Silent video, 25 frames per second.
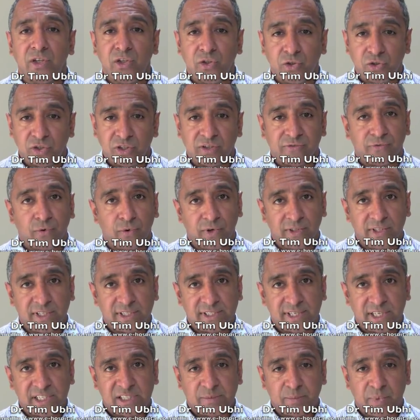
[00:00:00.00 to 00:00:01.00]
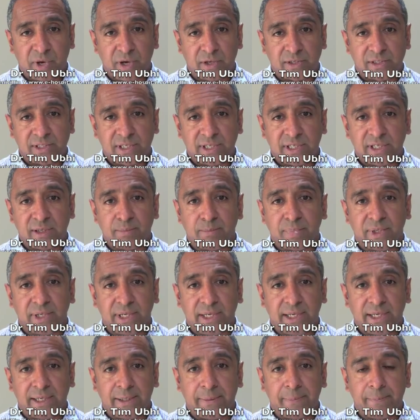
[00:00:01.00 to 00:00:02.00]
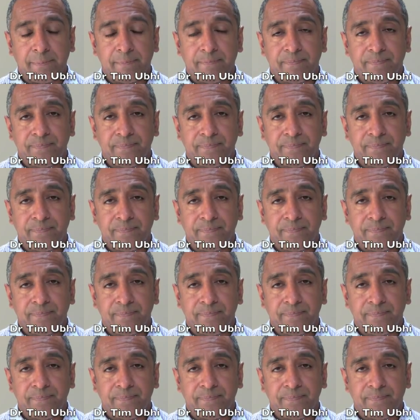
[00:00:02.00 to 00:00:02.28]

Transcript: you should avoid this antibiotic completely.